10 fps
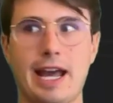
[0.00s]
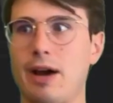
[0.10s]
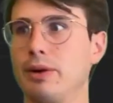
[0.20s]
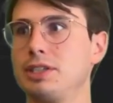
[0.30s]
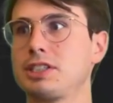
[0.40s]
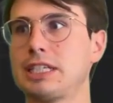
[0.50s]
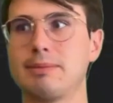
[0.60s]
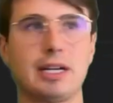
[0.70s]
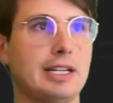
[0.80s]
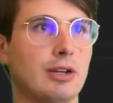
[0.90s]
our
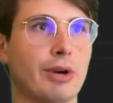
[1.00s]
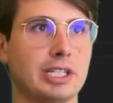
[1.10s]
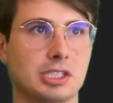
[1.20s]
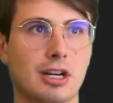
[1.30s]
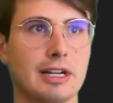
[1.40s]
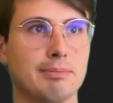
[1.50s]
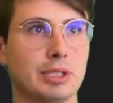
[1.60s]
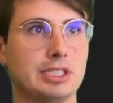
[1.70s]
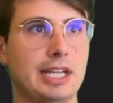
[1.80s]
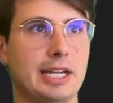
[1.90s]
schema and register our
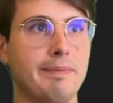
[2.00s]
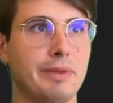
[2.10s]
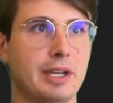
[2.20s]
input data.